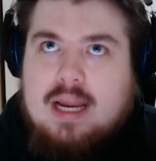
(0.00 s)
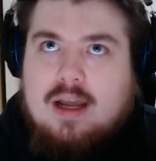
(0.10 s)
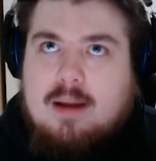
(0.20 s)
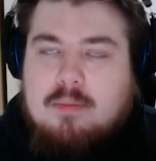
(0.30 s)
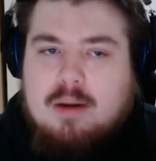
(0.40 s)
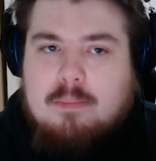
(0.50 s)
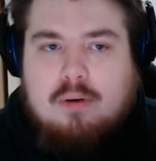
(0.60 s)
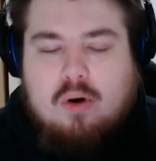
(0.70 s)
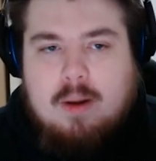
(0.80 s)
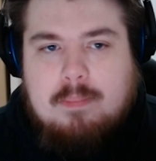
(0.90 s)
and I'm going to
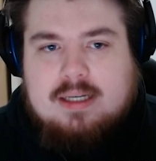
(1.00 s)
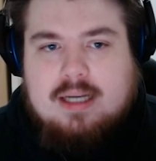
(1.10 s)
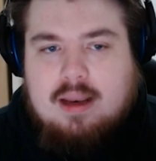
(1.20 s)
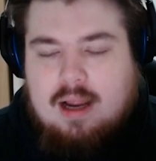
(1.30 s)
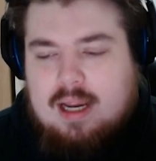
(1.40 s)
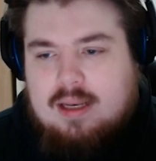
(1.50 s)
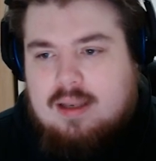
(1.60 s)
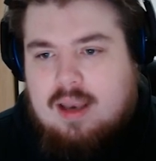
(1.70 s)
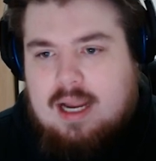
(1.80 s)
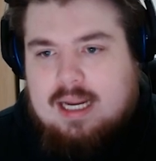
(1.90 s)
borrow it because I
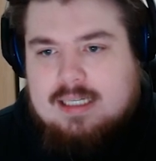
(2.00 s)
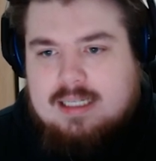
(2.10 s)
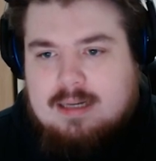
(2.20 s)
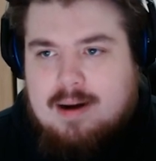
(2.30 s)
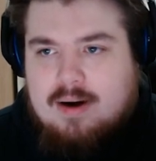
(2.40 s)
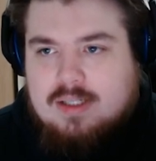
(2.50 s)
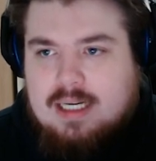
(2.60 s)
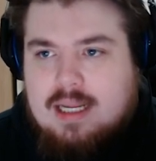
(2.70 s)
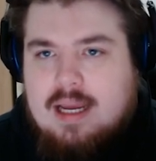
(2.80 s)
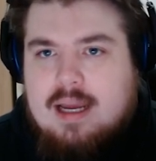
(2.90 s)
like it as a
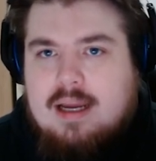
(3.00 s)
comparison,